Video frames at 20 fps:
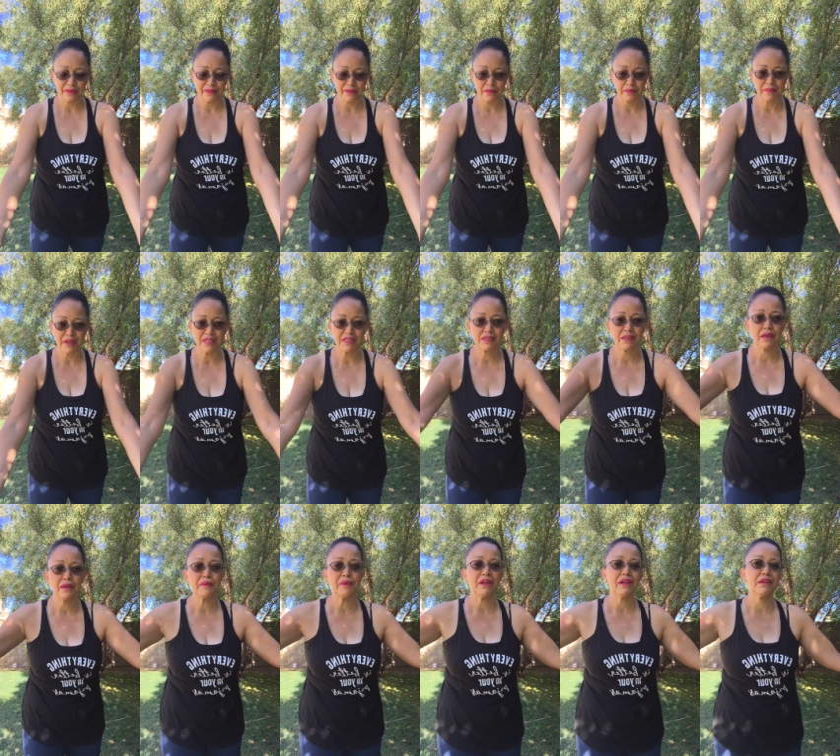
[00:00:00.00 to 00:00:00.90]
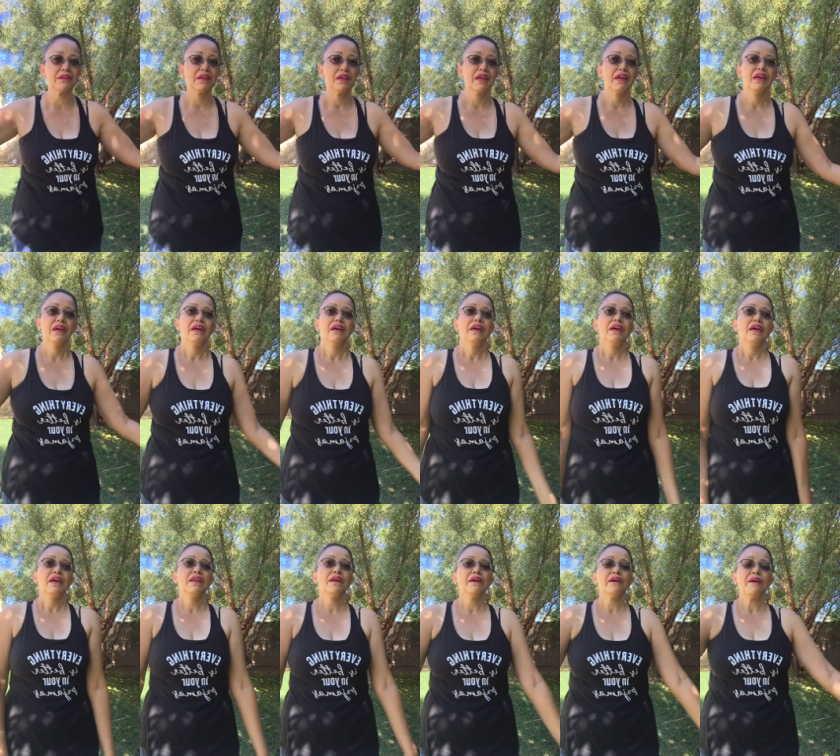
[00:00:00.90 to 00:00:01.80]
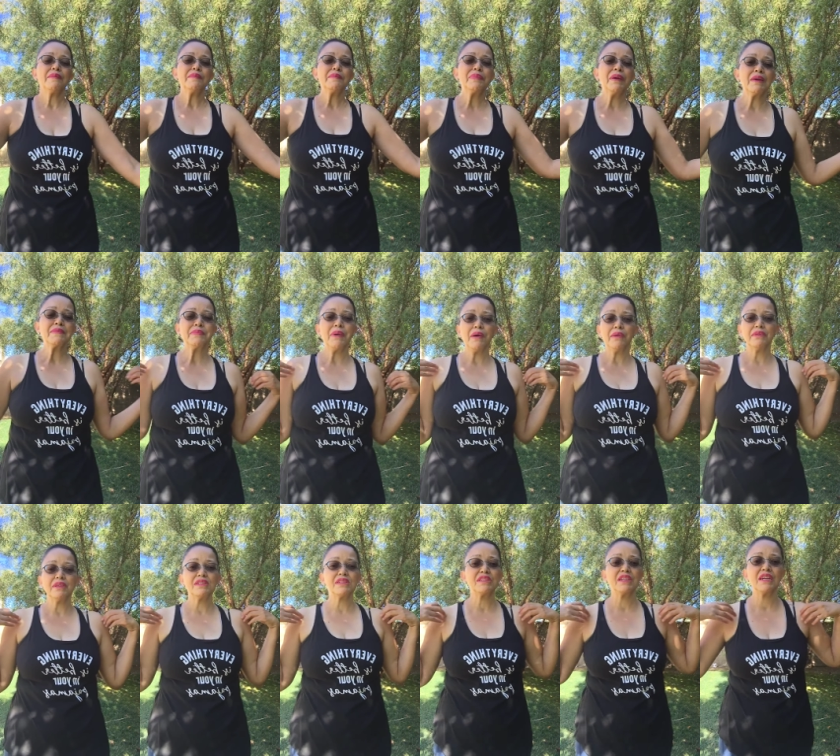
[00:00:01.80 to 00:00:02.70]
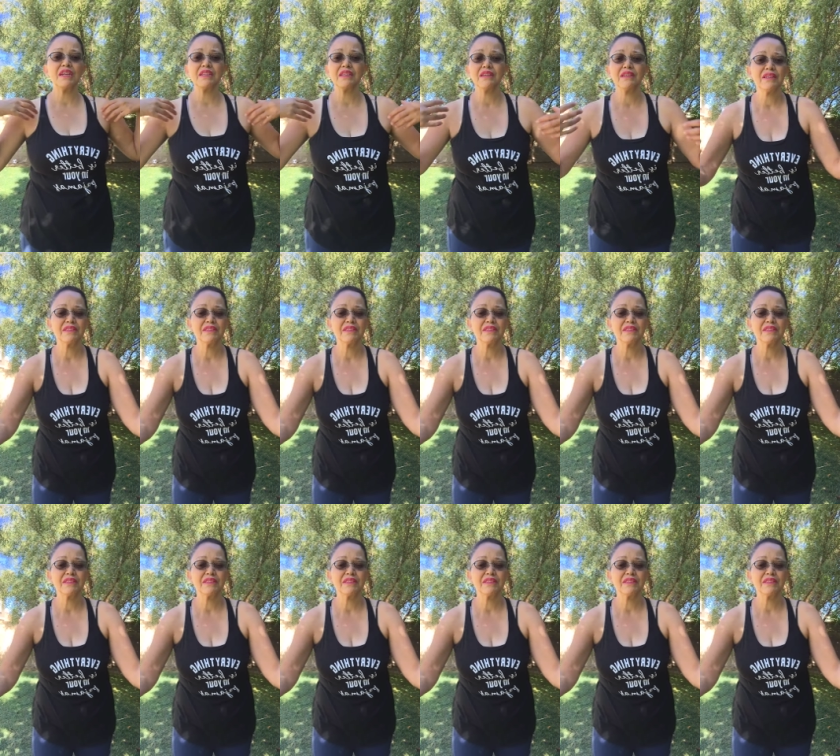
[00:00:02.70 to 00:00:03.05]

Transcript: You may say, well, you know, I'm big boned Jeannie,